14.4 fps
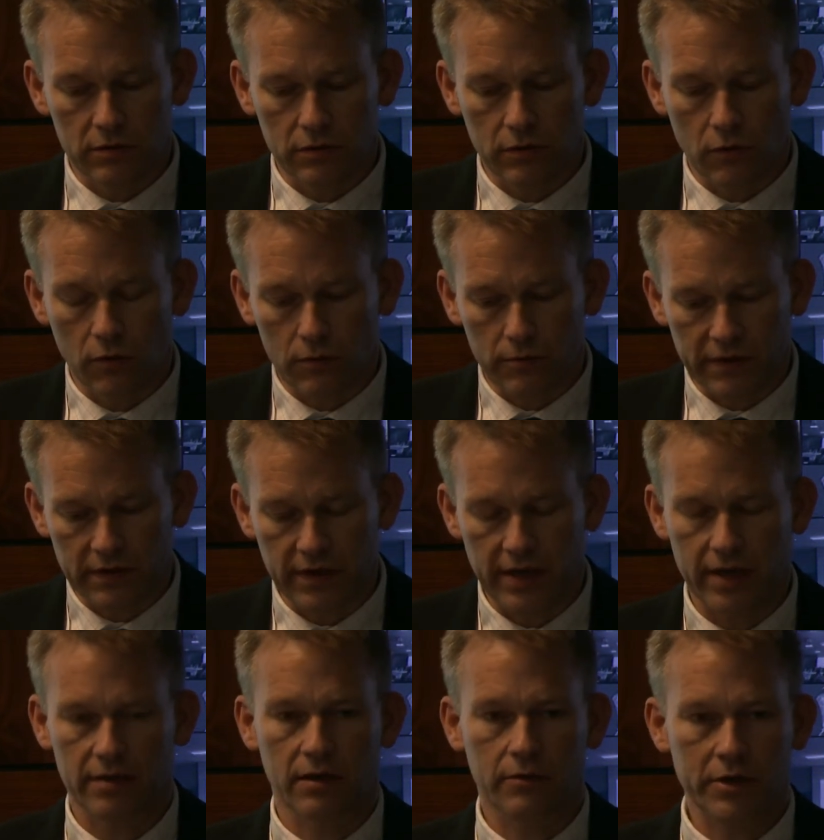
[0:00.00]
always get
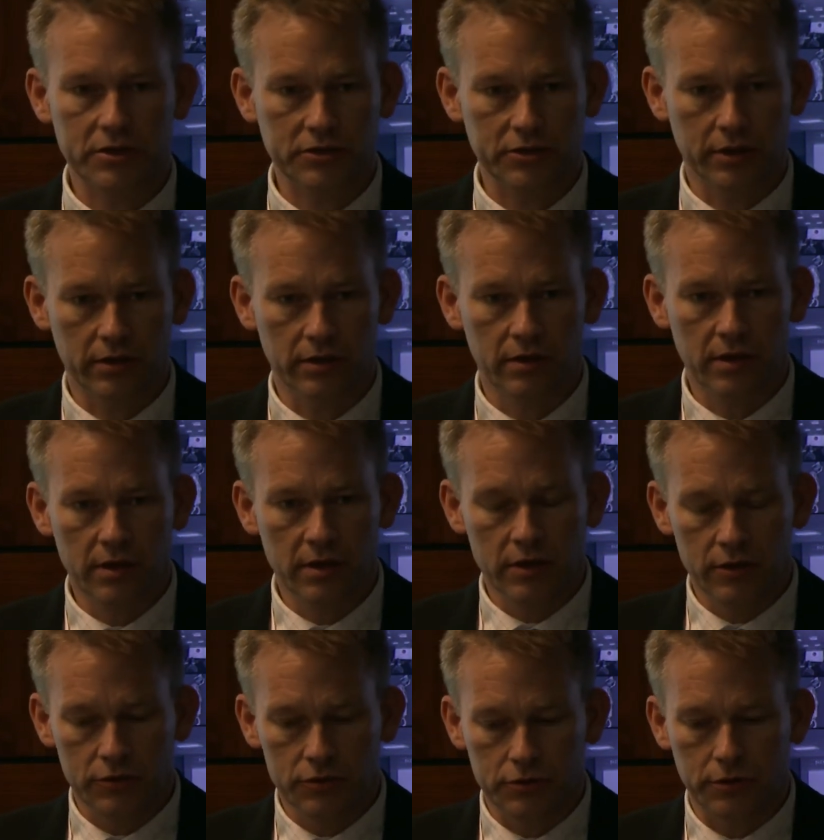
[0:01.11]
the question,
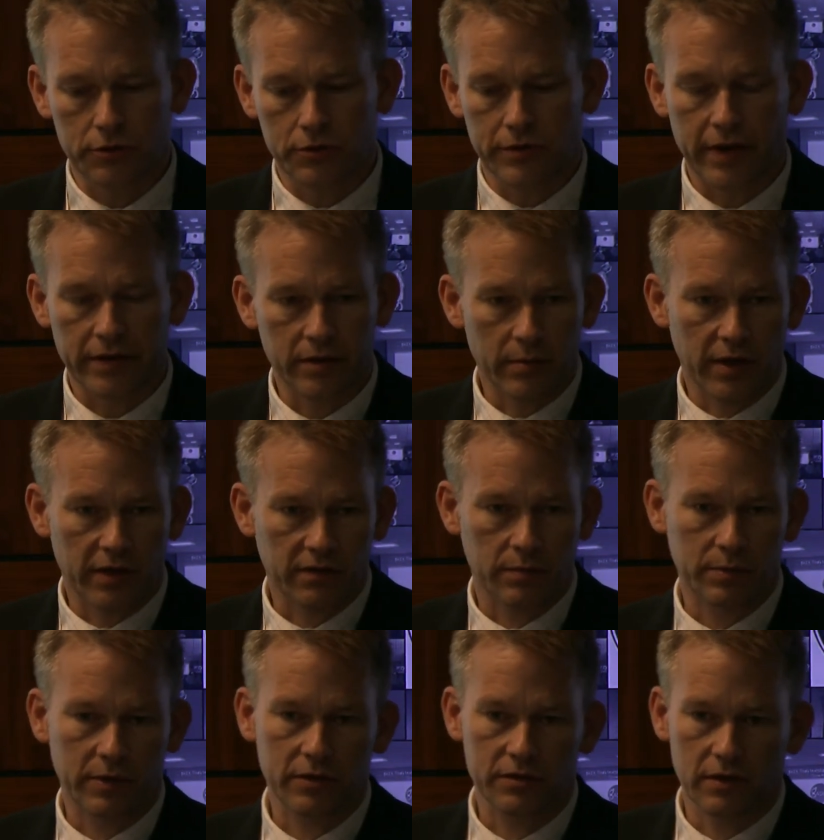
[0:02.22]
should you randomize the
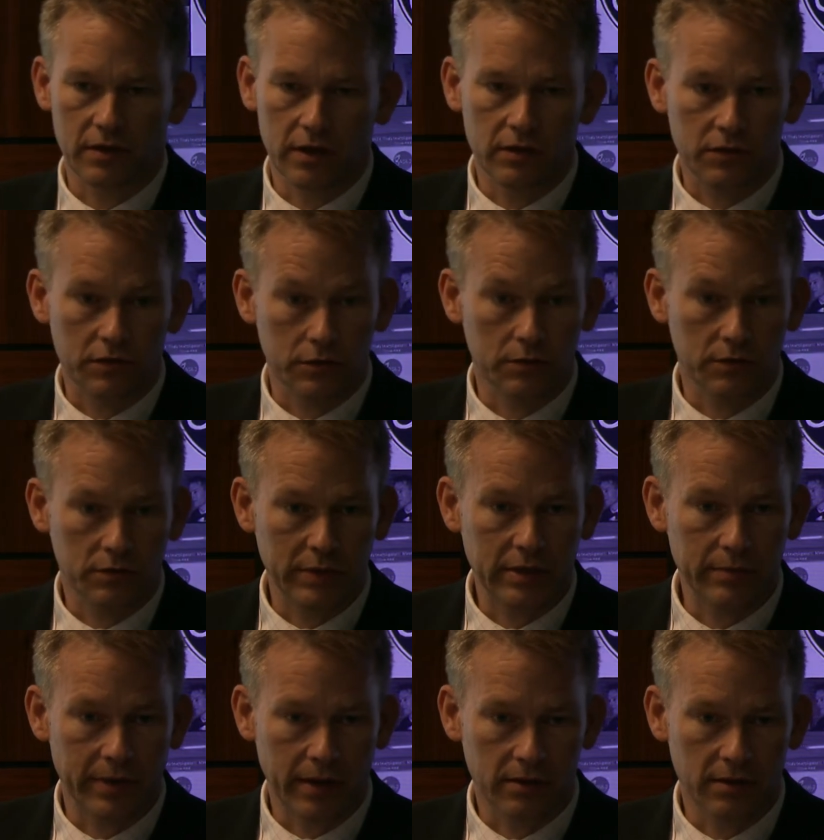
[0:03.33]
patient into
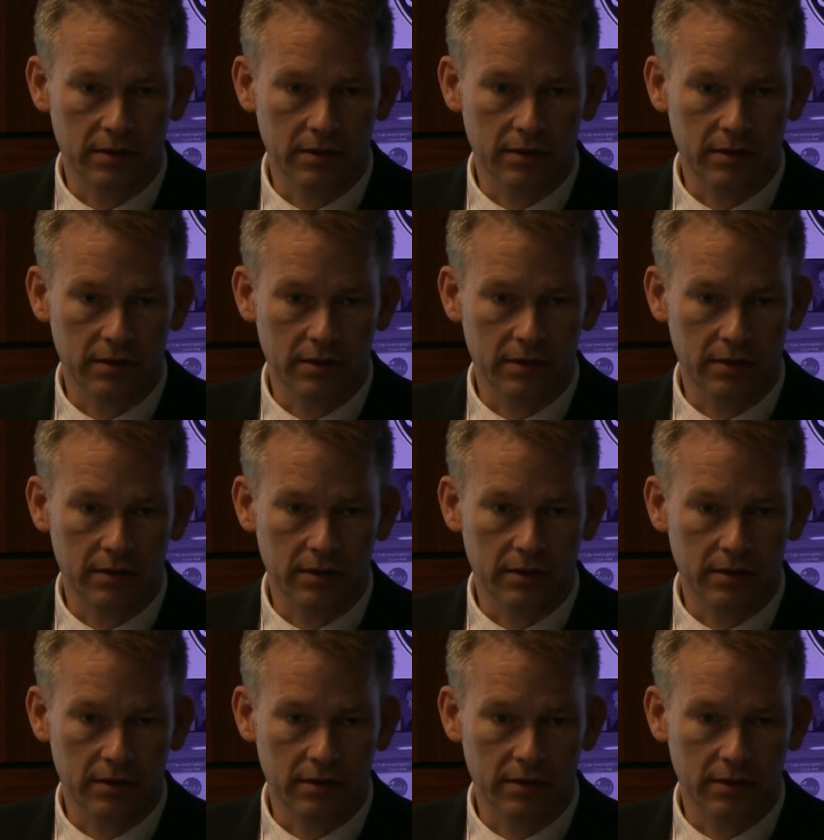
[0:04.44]
SWEDEPAD?